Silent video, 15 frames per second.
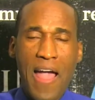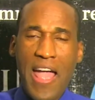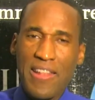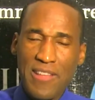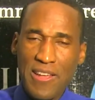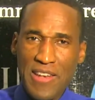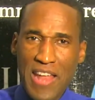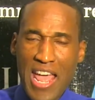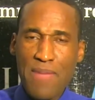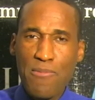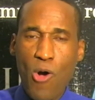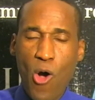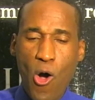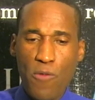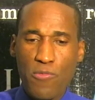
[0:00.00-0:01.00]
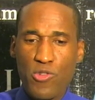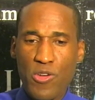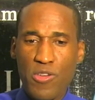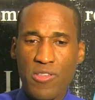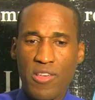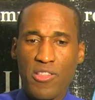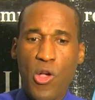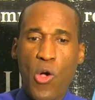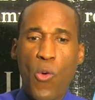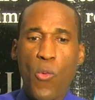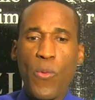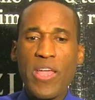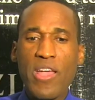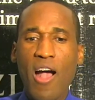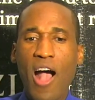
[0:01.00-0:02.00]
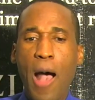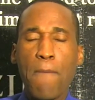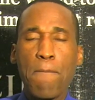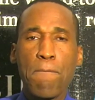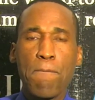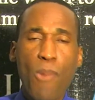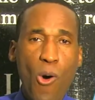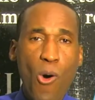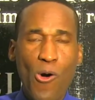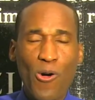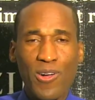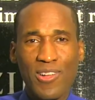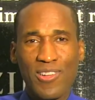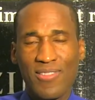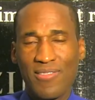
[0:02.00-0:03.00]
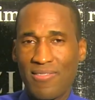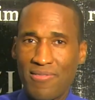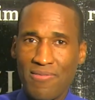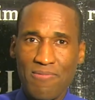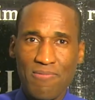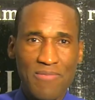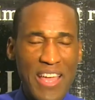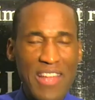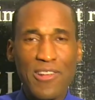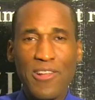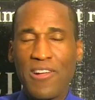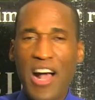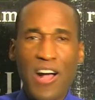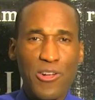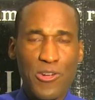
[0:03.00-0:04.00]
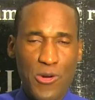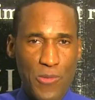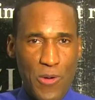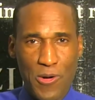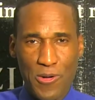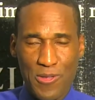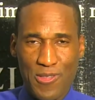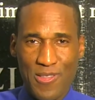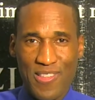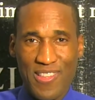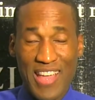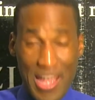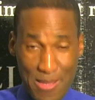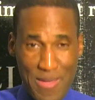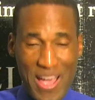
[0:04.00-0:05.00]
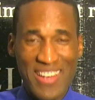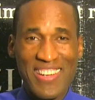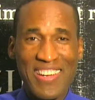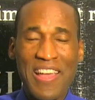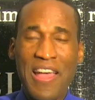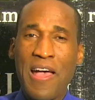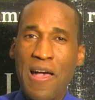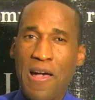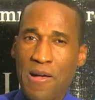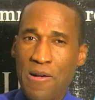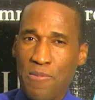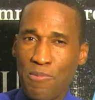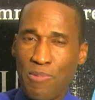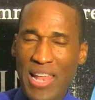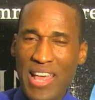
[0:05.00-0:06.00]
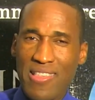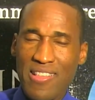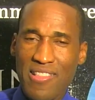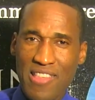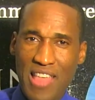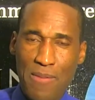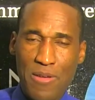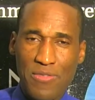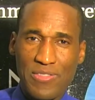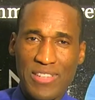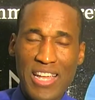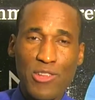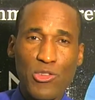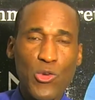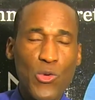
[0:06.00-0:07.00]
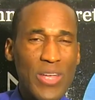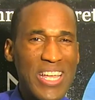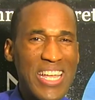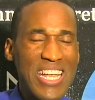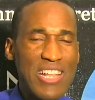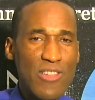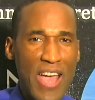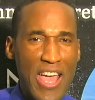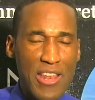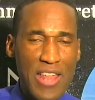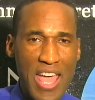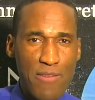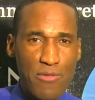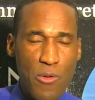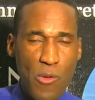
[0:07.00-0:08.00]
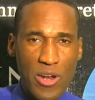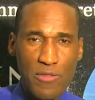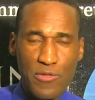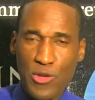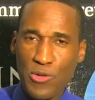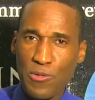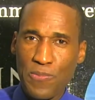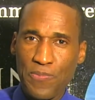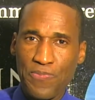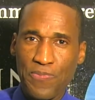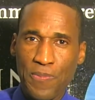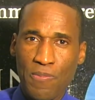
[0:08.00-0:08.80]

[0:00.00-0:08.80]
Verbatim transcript: In the name of Jesus, we are more than conquerors. Amen. Blessed Sabbath day to each and every one of you.